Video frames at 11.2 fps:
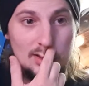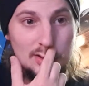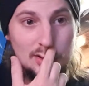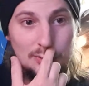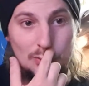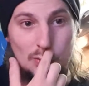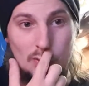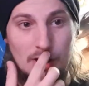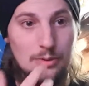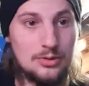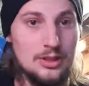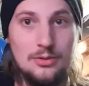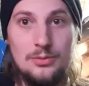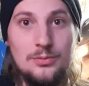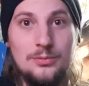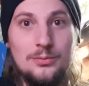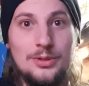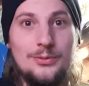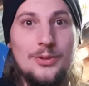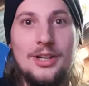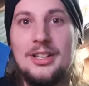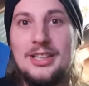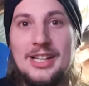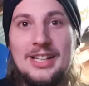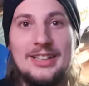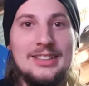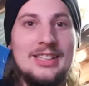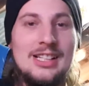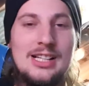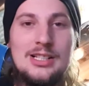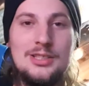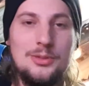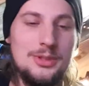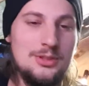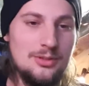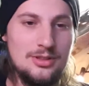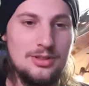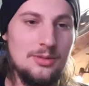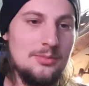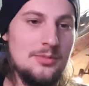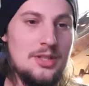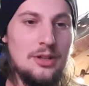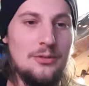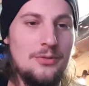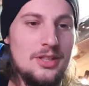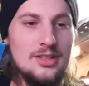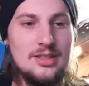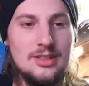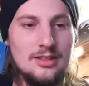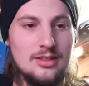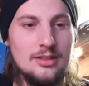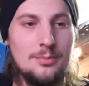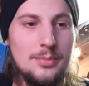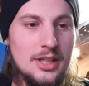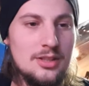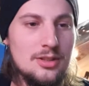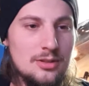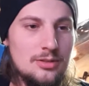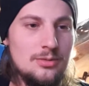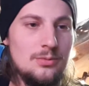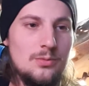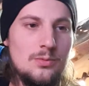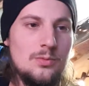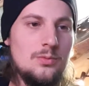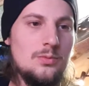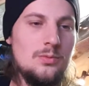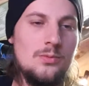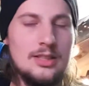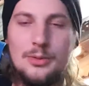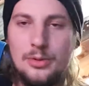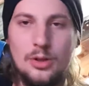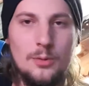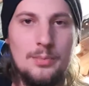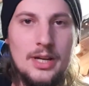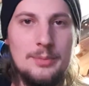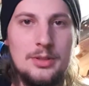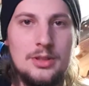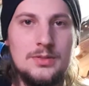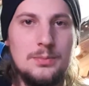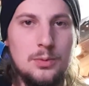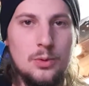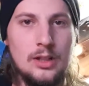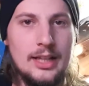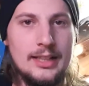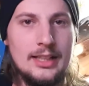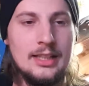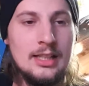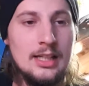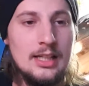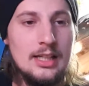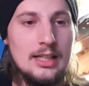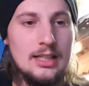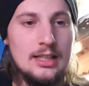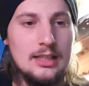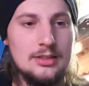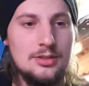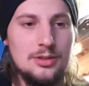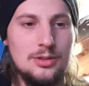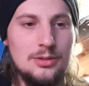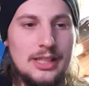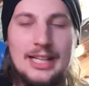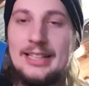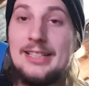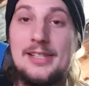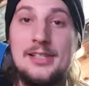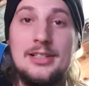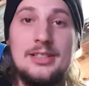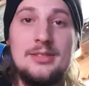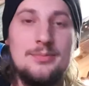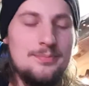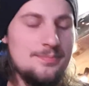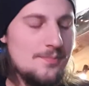So I was like, what the fuck? Yeah. So we took some selfies and a picture. They were all bad because of the poor lighting. So yeah, that sucked.